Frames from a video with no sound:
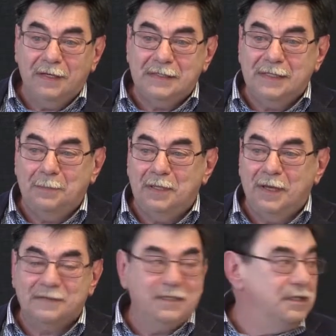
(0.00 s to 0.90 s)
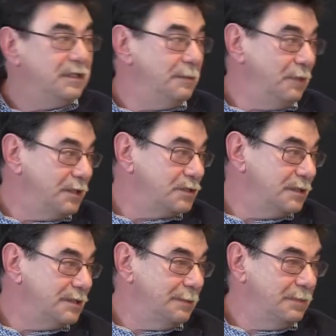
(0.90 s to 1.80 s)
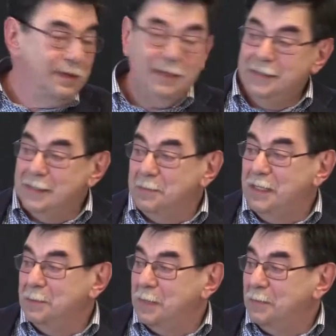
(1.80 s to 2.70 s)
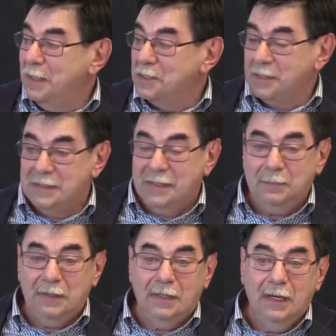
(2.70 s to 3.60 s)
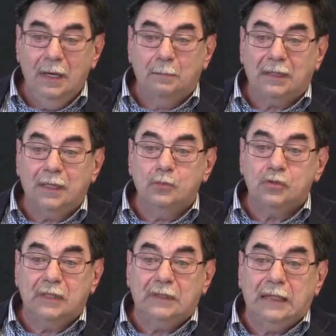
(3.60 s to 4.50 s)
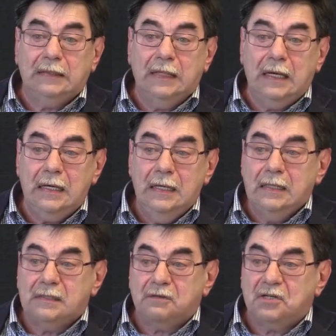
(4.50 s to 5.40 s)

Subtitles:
of freedom, to much less degree, unmeasurable less?